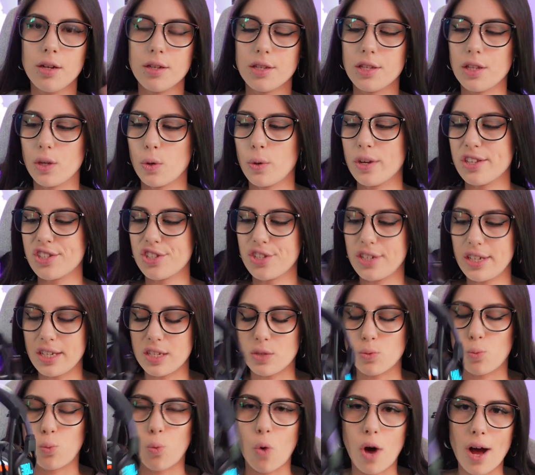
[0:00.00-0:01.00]
So the question is,
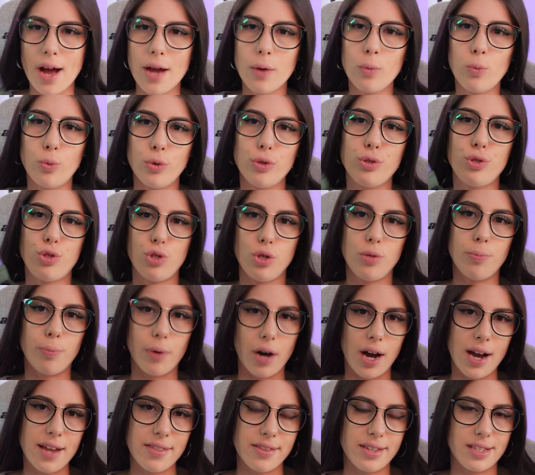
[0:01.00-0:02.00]
why would you
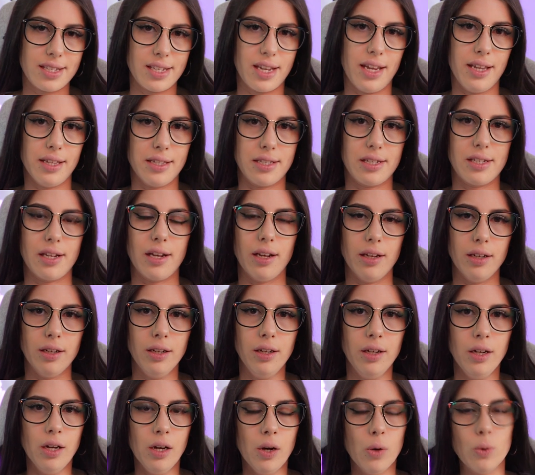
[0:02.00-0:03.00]
buy this headset?
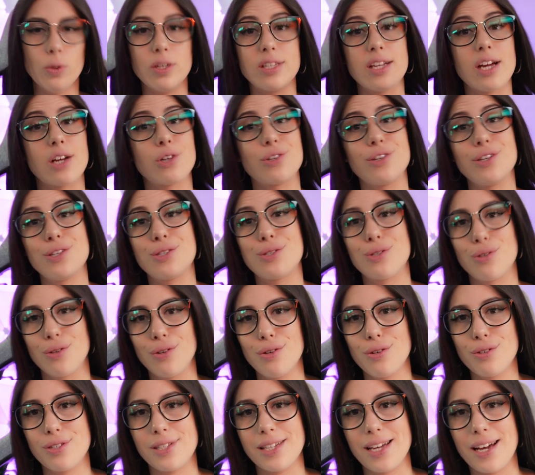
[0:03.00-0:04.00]
Well, there's actually
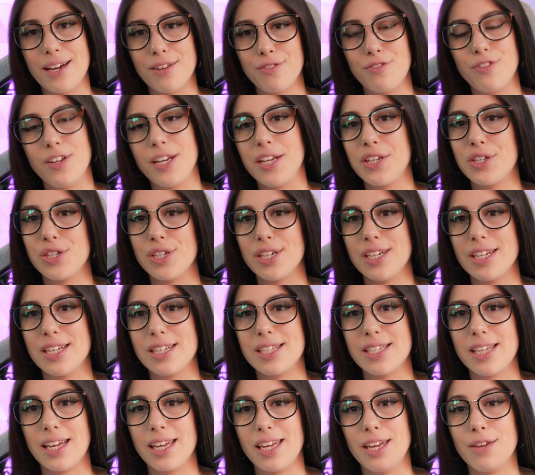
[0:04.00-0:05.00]
two sound features
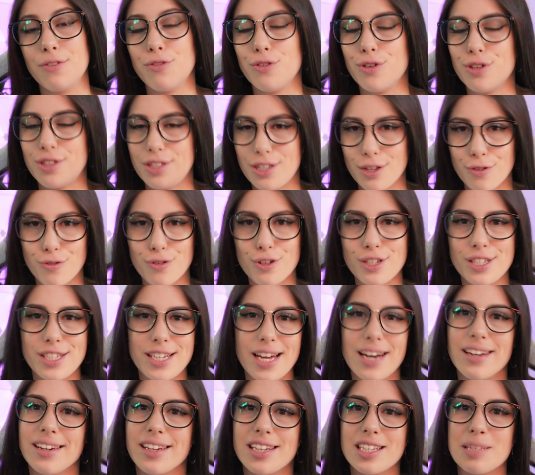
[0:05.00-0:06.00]
that give you different
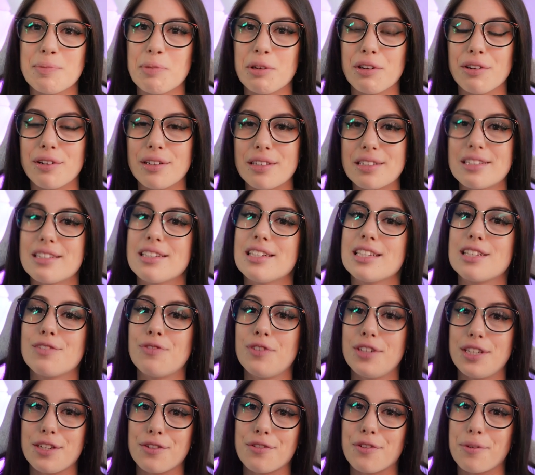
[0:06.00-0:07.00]
sound experiences for
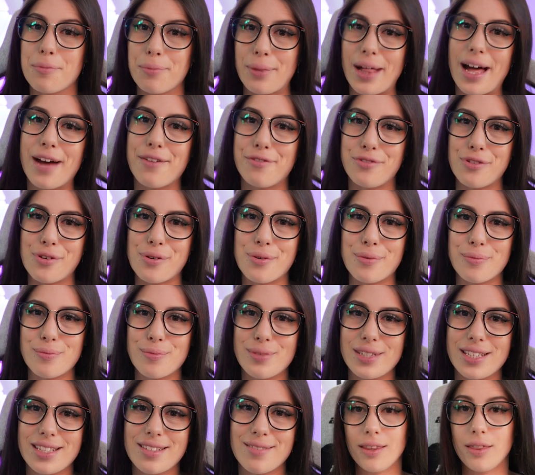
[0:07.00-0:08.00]
different
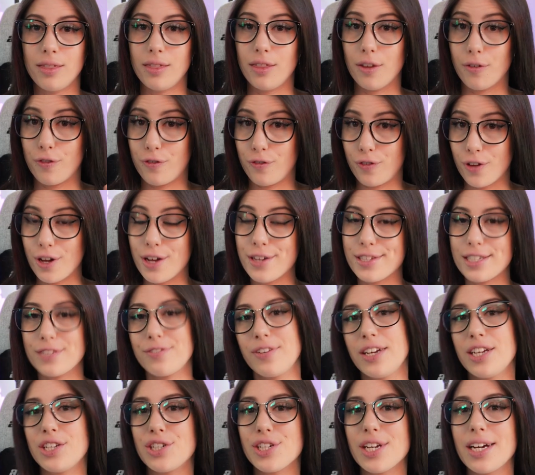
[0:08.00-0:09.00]
platforms. The first
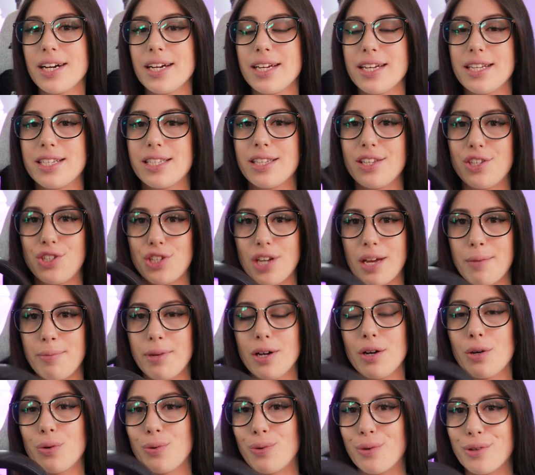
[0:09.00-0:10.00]
feature is the
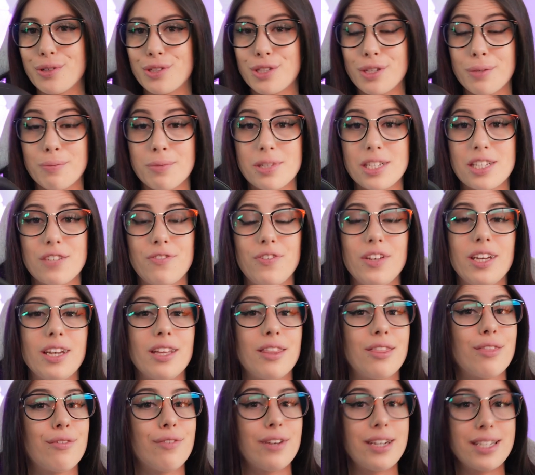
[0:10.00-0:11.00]
JBL Quantum Sphere
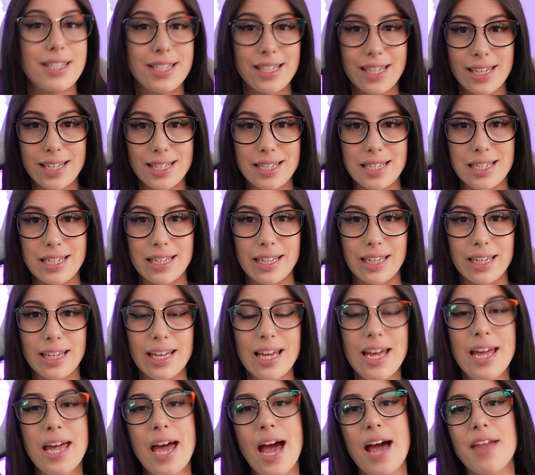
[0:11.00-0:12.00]
360,
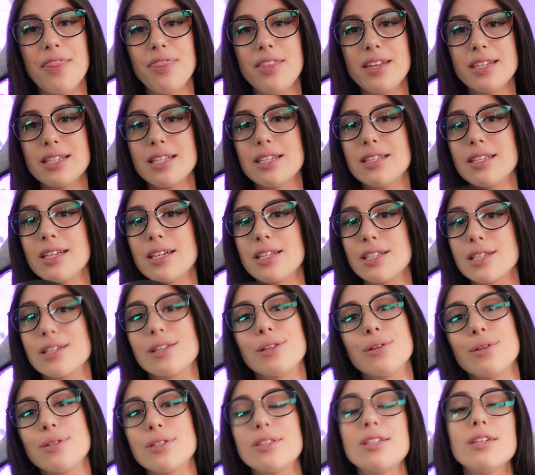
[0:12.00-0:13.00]
and this is
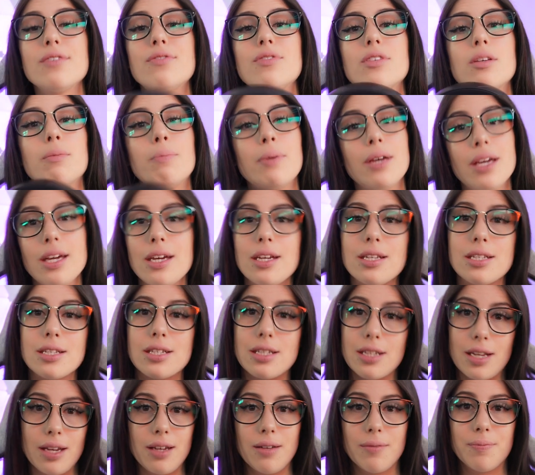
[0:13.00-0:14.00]
exclusive to
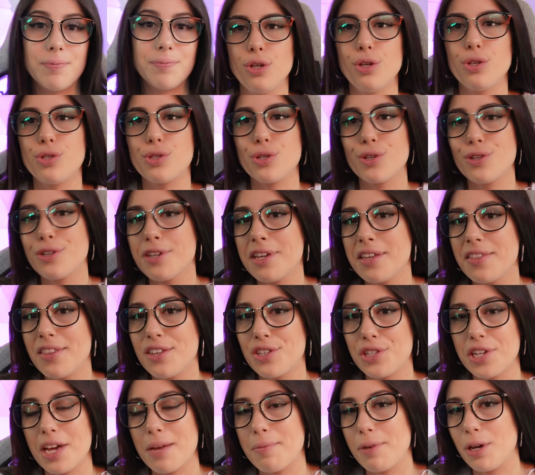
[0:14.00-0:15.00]
PC. You do need the
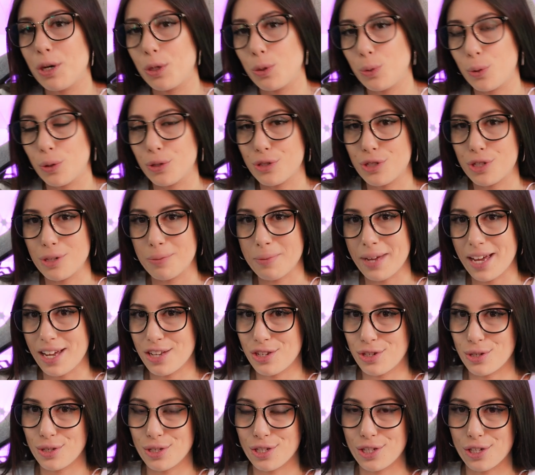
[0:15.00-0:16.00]
JBL Quantum
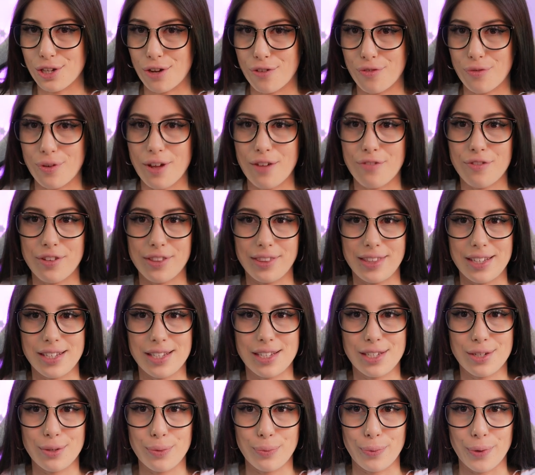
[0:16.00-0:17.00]
engine software for this
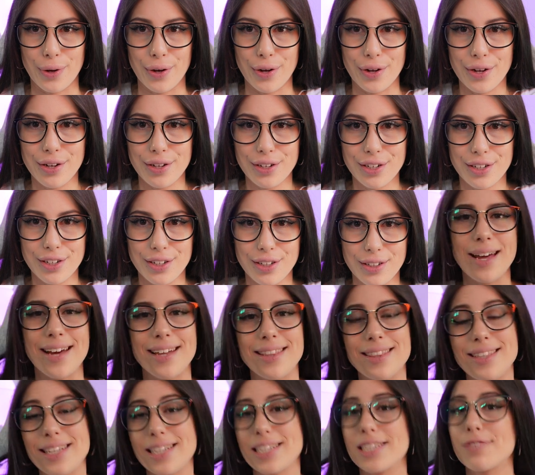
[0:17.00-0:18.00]
to work, and
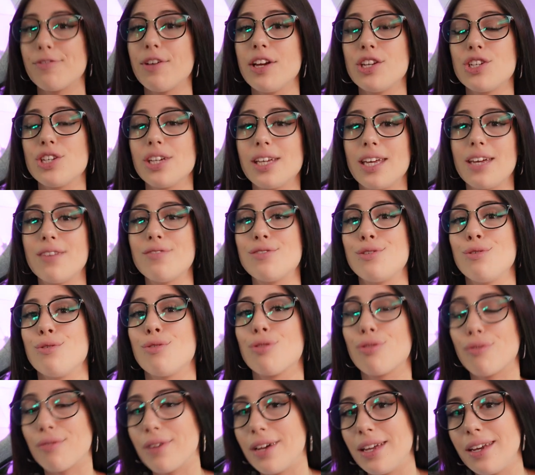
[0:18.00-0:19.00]
this feature gives you
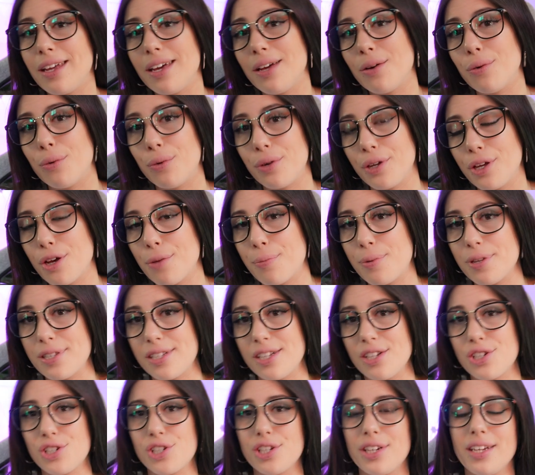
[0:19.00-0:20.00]
3D audio
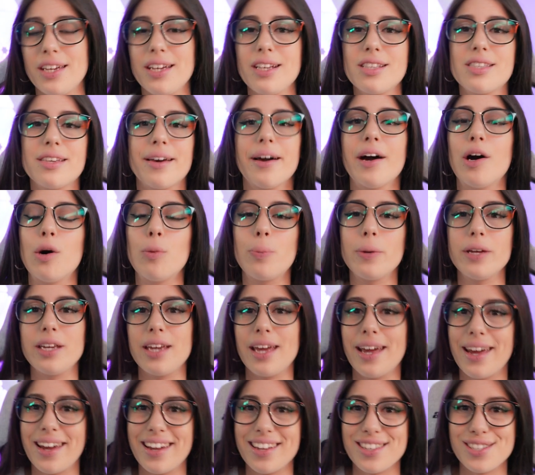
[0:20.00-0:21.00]
positioning to help
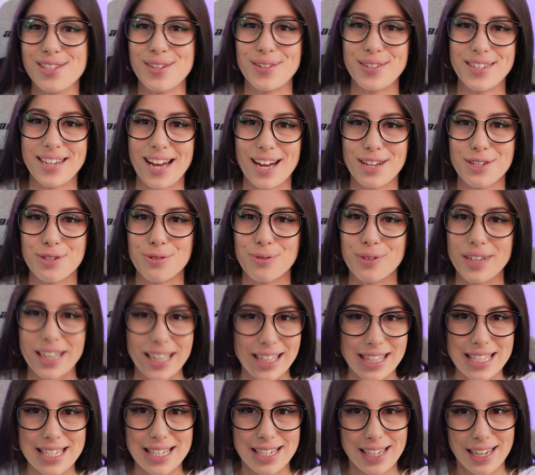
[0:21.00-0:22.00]
enhance your natural
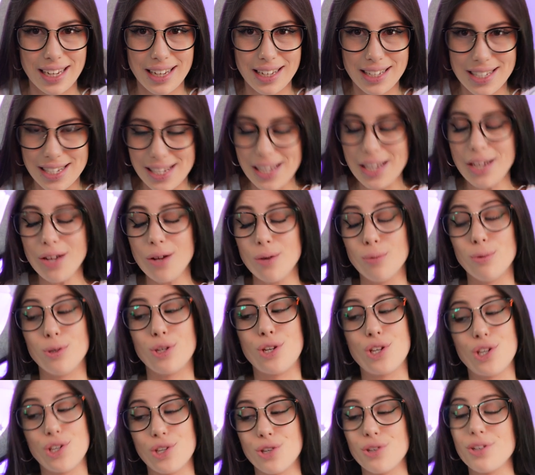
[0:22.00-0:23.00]
instincts, which
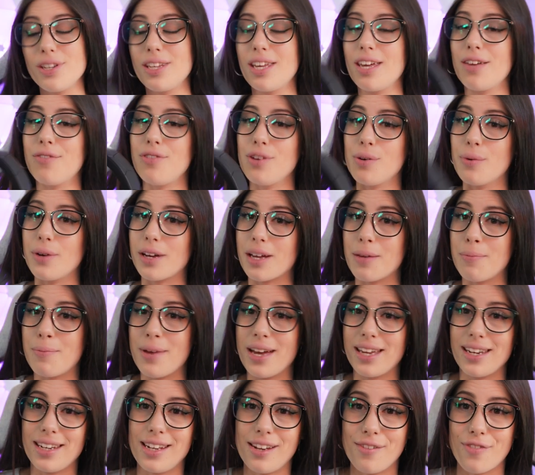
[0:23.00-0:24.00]
should give you a
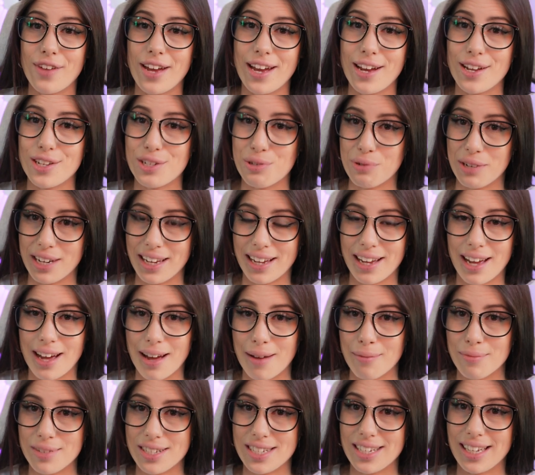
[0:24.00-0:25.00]
competitive edge when it
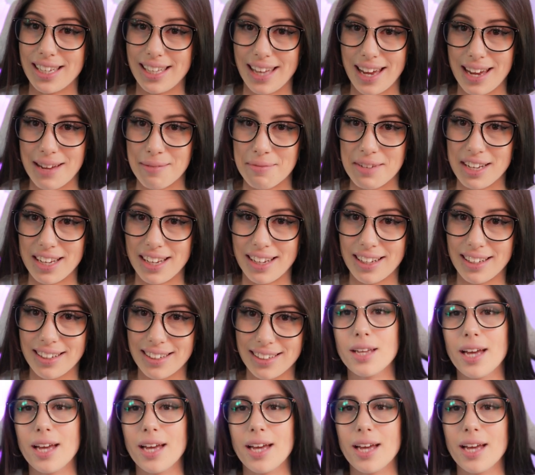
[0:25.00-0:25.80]
comes to gaming.